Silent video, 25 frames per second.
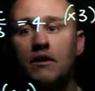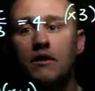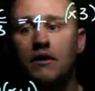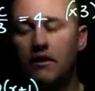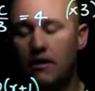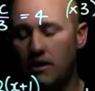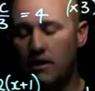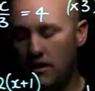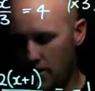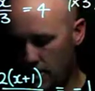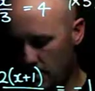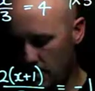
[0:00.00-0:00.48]

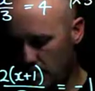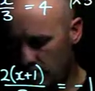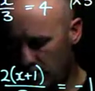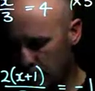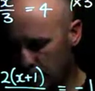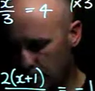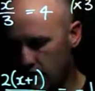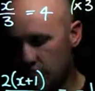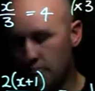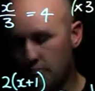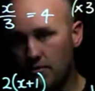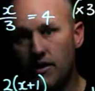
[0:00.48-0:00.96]
And that
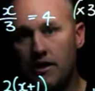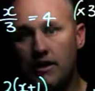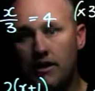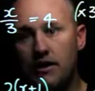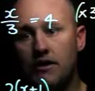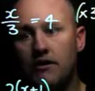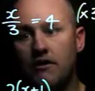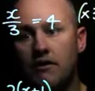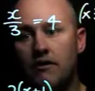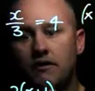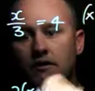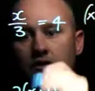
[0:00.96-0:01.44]
gives
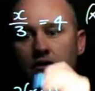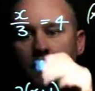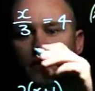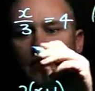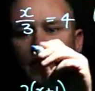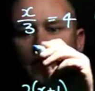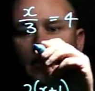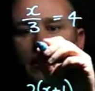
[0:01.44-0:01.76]
me that